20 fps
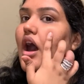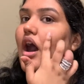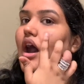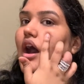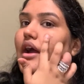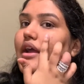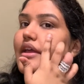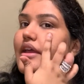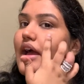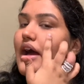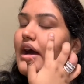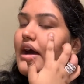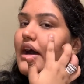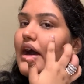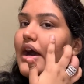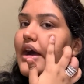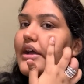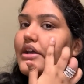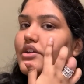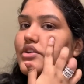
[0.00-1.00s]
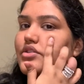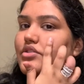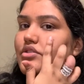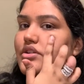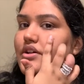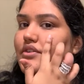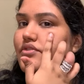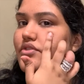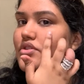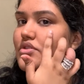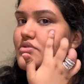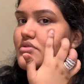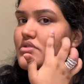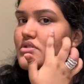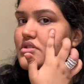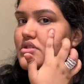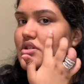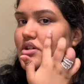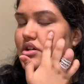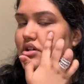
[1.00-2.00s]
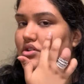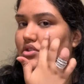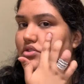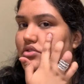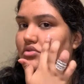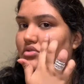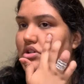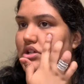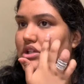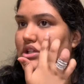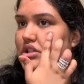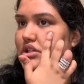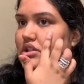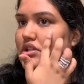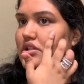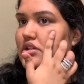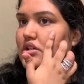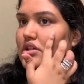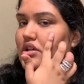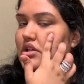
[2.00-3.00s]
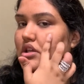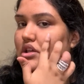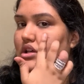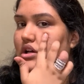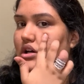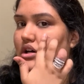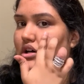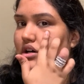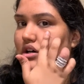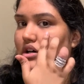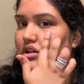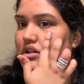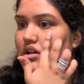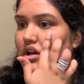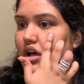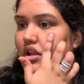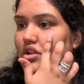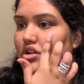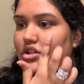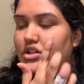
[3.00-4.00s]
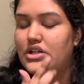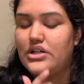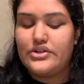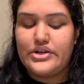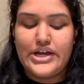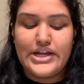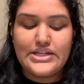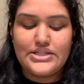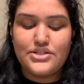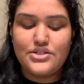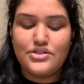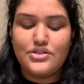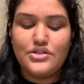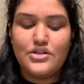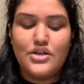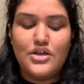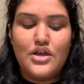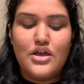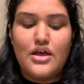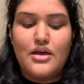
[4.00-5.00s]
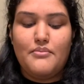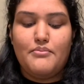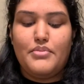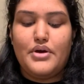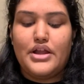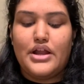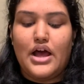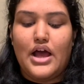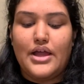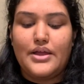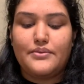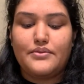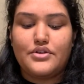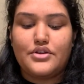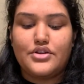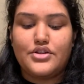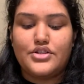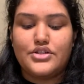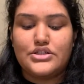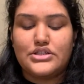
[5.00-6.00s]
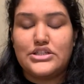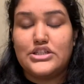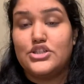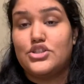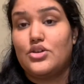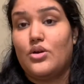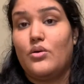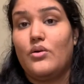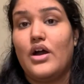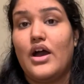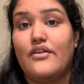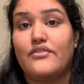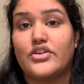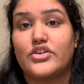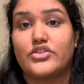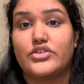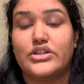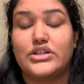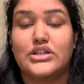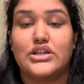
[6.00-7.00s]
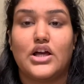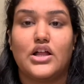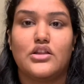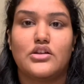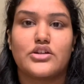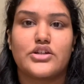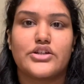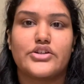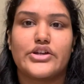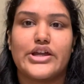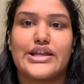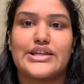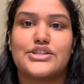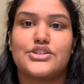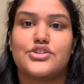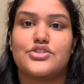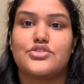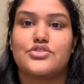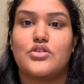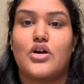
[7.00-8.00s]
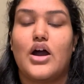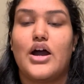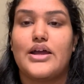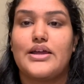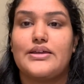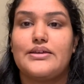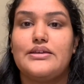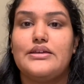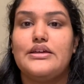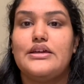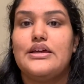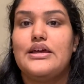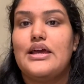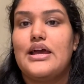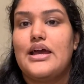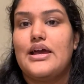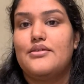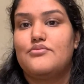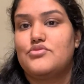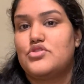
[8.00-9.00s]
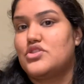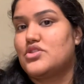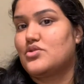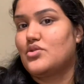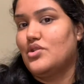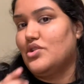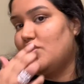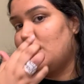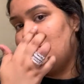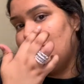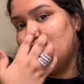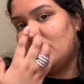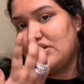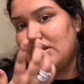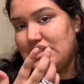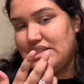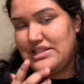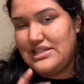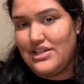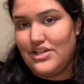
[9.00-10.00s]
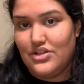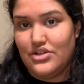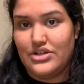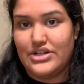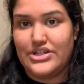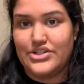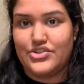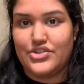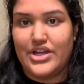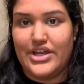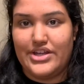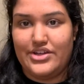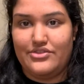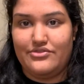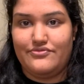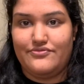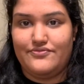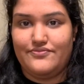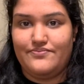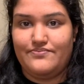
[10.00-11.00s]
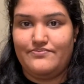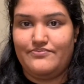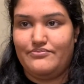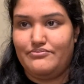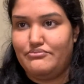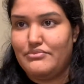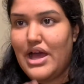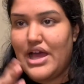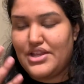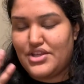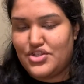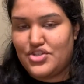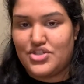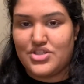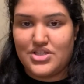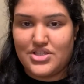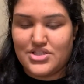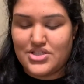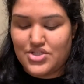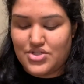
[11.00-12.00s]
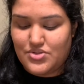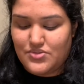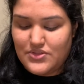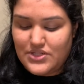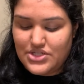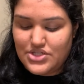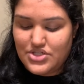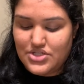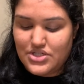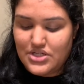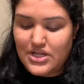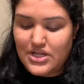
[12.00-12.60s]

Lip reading: yeah, I could have used a green color corrector, but I currently don't have a green color corrector, so I am just going to use concealer and try to manage the situation.